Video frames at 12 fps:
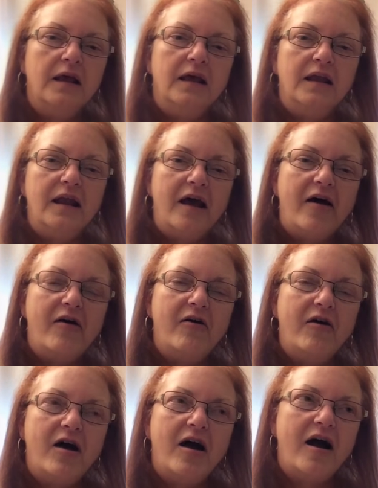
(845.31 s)
Now,
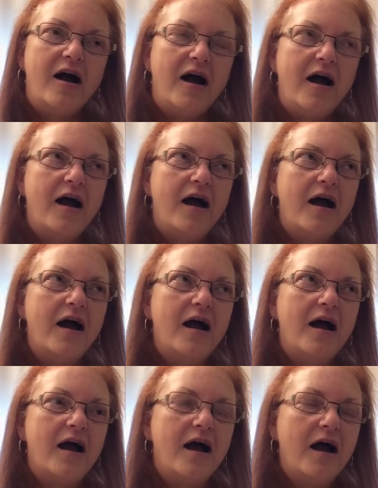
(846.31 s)

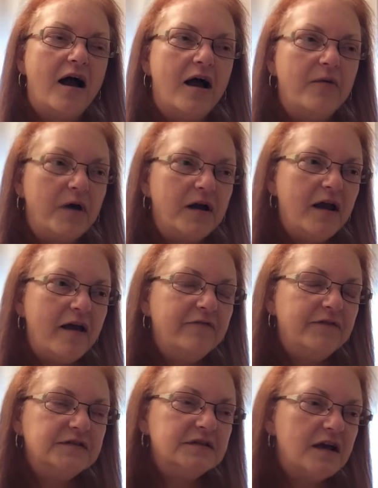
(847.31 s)
I want to
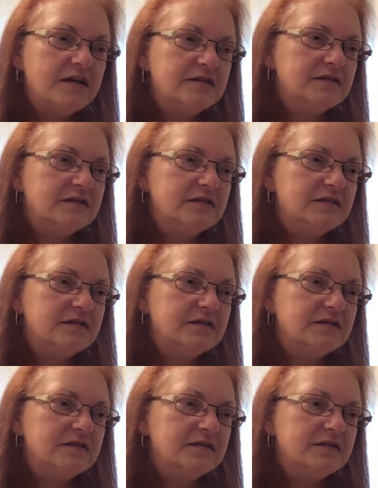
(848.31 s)
emphasize